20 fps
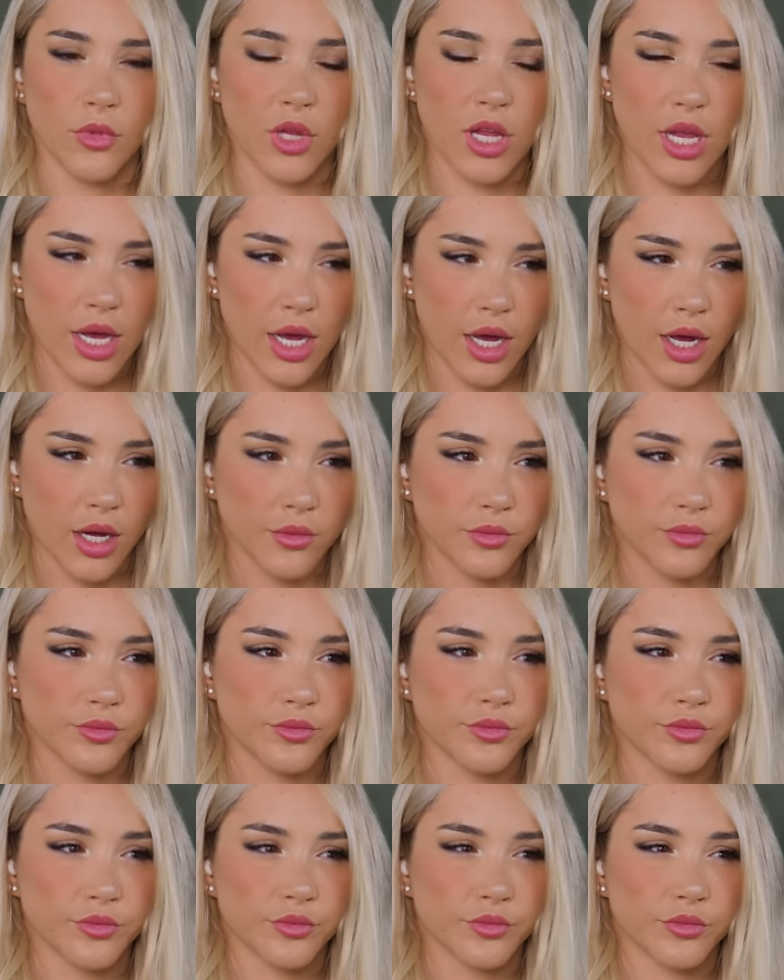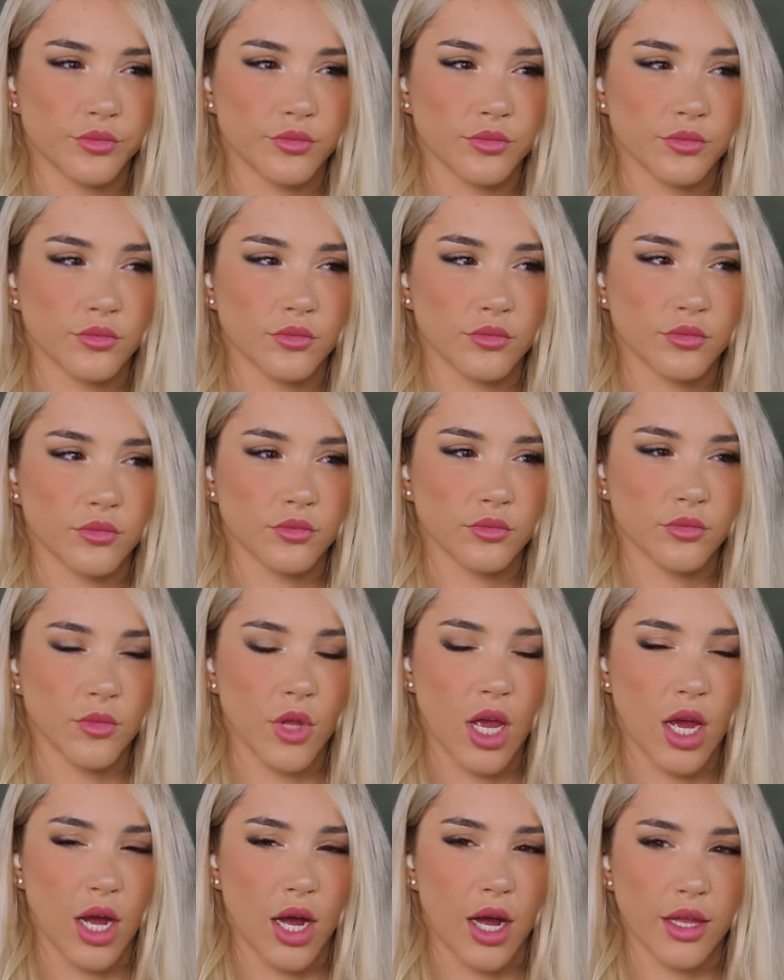Yeah.
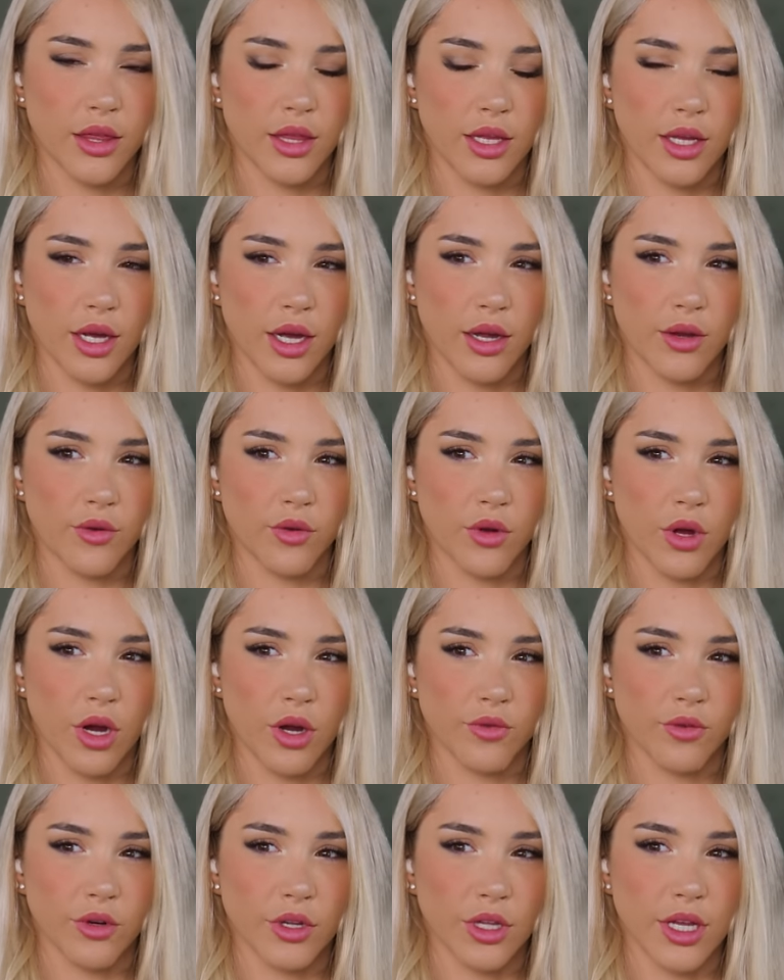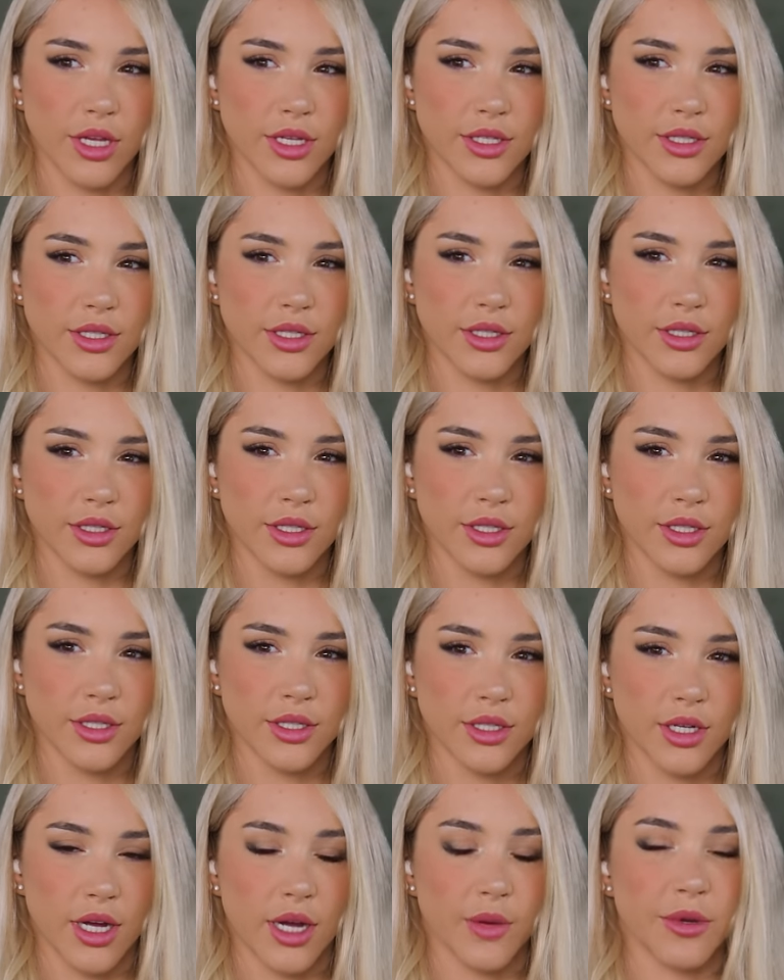I think I, I realized,
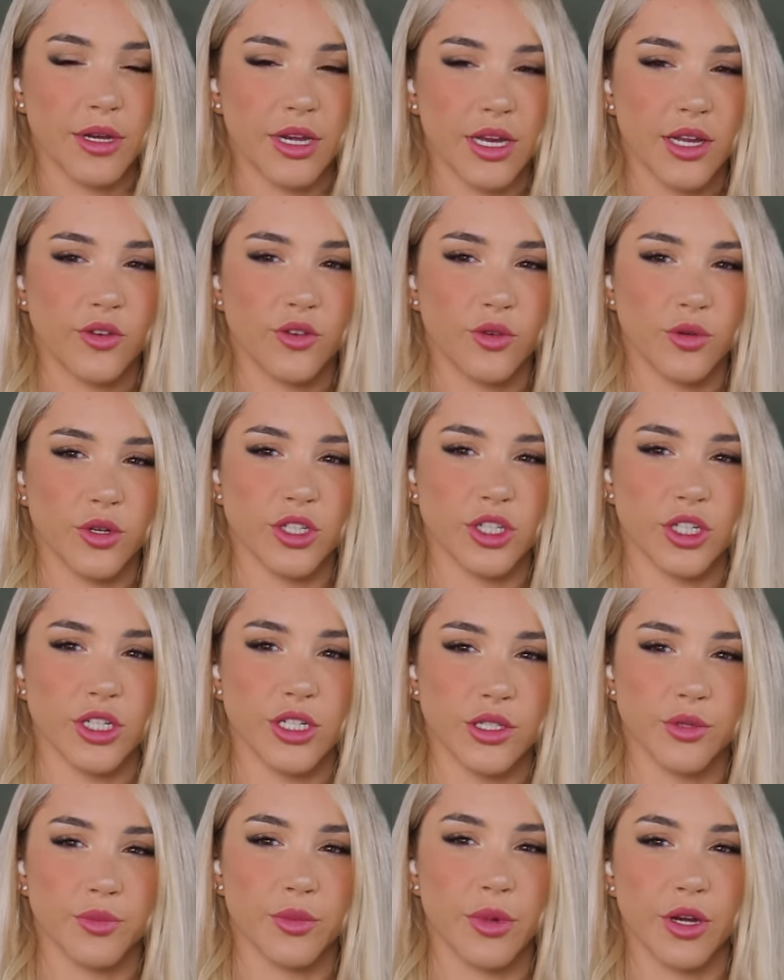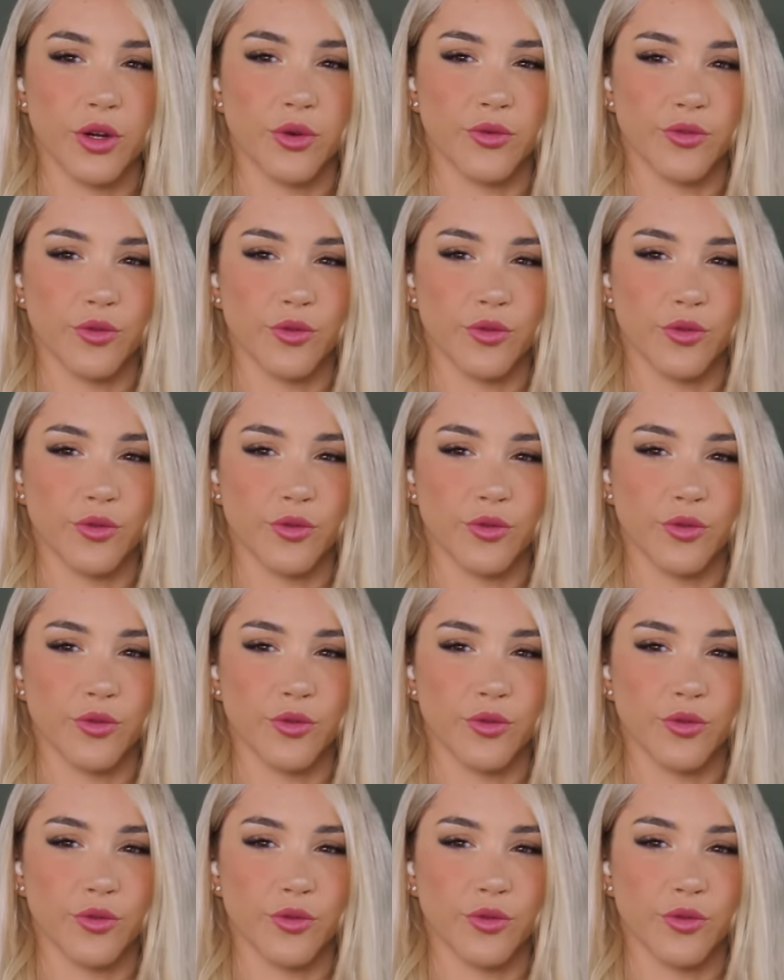I mean, intuition is a better